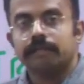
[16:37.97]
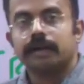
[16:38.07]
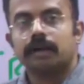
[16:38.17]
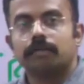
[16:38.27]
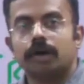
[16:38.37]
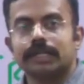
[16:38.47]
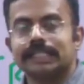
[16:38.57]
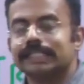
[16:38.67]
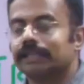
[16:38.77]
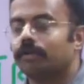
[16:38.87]

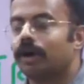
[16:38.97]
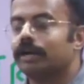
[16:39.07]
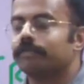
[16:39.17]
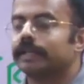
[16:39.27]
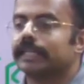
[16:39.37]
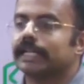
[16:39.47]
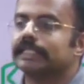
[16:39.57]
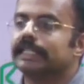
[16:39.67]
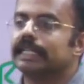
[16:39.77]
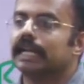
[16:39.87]
what work
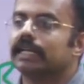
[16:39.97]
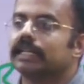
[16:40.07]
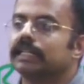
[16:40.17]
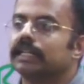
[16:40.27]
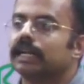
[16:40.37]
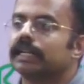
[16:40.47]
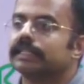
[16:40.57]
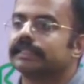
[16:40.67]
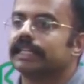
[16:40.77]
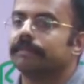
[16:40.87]
has India done under
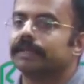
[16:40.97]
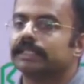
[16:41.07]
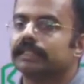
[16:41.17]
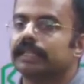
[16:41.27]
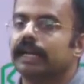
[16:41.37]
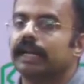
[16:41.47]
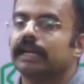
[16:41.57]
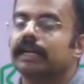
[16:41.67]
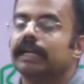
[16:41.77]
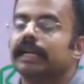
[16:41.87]
CMS andre?
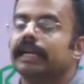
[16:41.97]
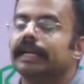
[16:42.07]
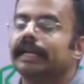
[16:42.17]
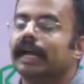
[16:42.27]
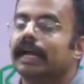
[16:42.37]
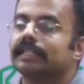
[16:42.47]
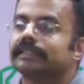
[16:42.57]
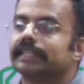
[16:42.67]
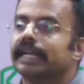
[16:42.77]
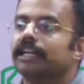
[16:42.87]
India
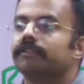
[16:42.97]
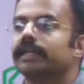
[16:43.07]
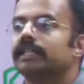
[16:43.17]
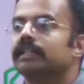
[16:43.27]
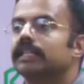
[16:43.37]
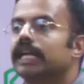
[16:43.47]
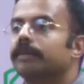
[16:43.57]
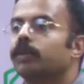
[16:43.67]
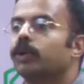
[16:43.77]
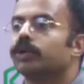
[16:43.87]
has signed one
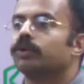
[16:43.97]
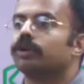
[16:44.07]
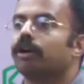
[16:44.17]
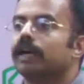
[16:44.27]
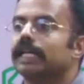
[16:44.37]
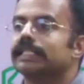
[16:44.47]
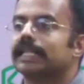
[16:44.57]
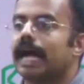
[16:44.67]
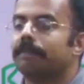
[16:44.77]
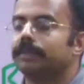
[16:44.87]
MOU called as
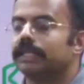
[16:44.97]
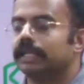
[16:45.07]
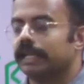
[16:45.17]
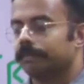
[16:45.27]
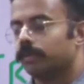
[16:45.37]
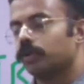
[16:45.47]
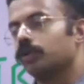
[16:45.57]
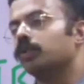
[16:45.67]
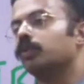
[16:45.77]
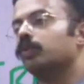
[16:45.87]
Raptor
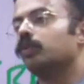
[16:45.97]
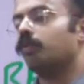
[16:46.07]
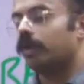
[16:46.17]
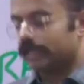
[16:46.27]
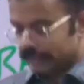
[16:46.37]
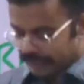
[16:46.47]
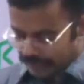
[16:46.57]
MOU. What is